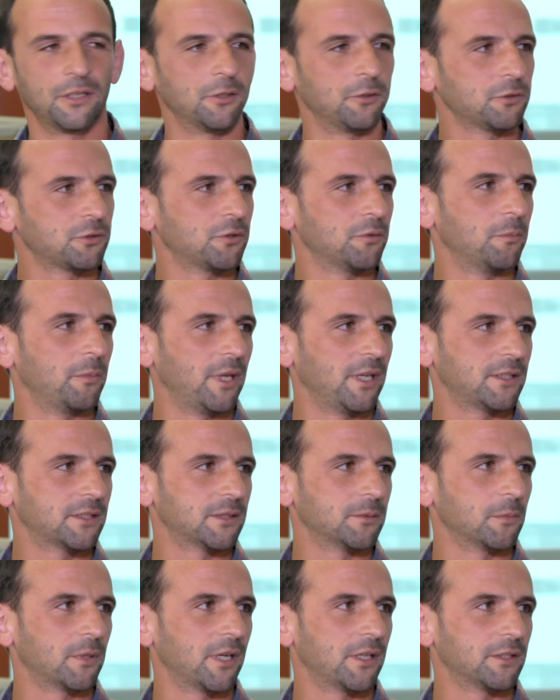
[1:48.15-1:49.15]
it also makes
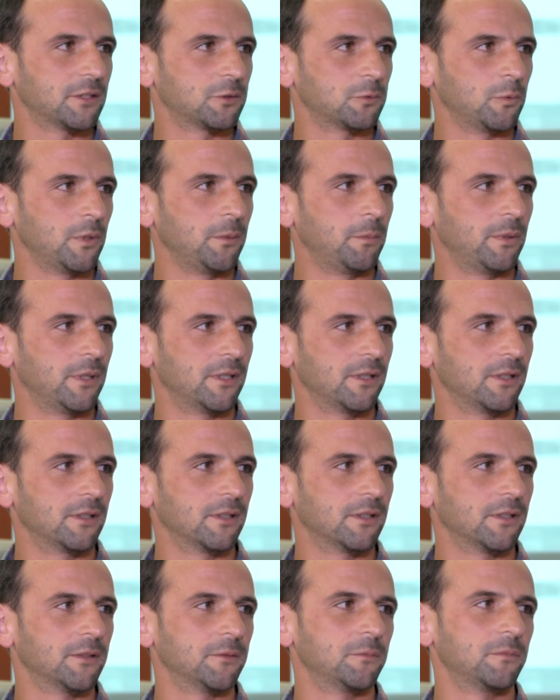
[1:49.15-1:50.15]
some kind of sweeping
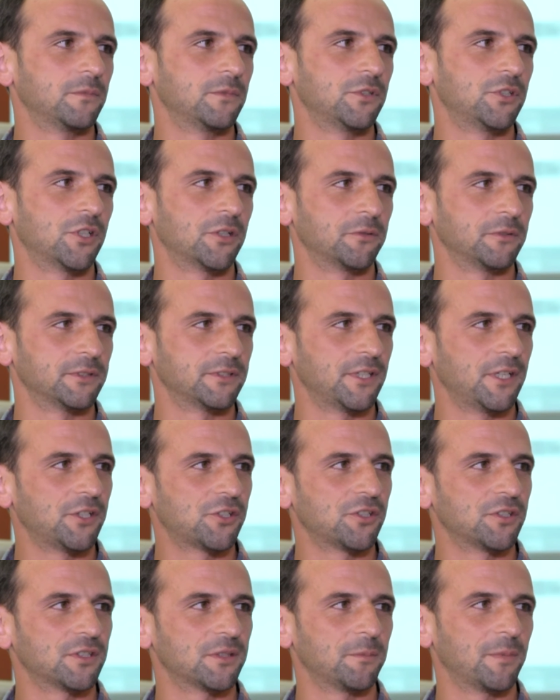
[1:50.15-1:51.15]

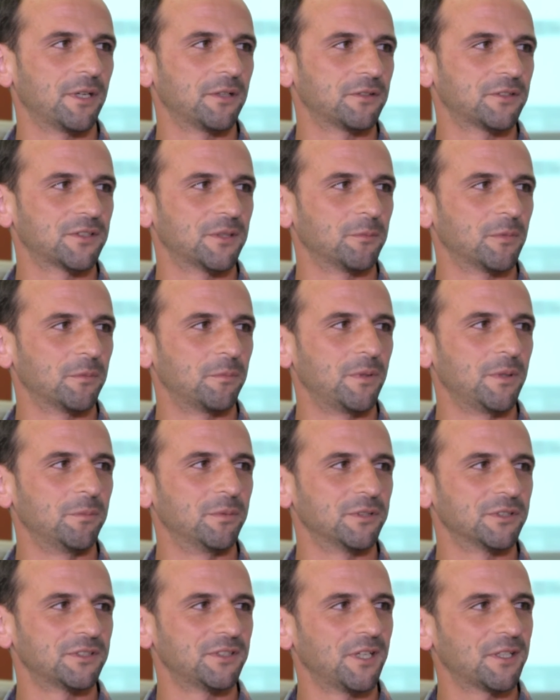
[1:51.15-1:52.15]
generalizations about some of the
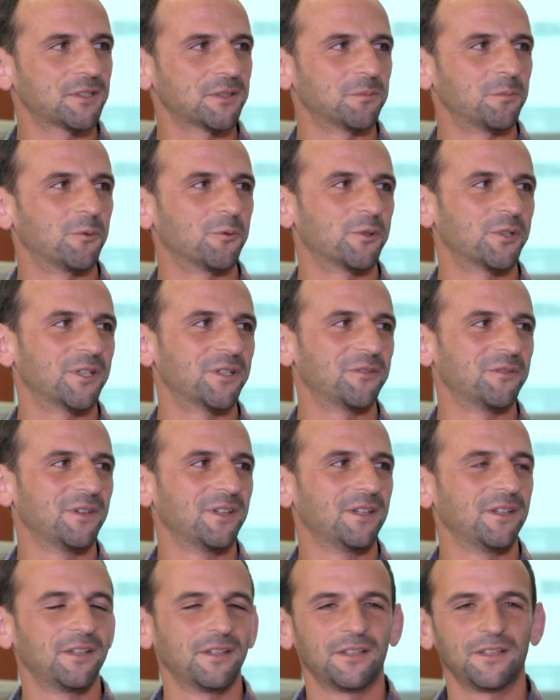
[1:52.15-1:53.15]
people it's not supporting,
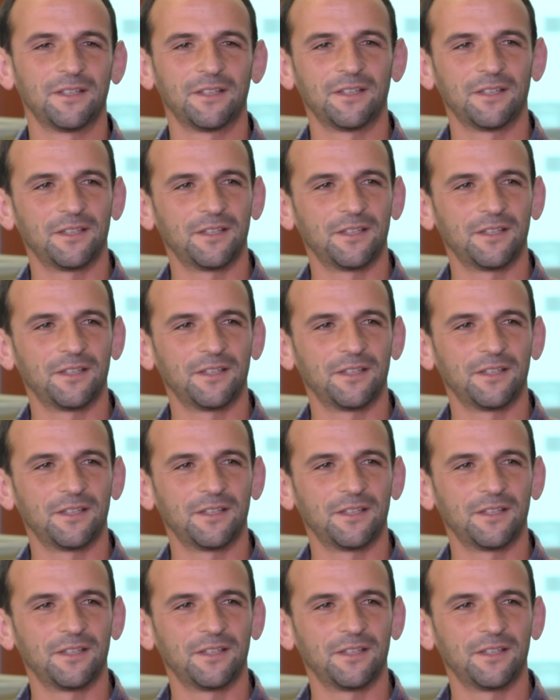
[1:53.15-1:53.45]
mm-hmm.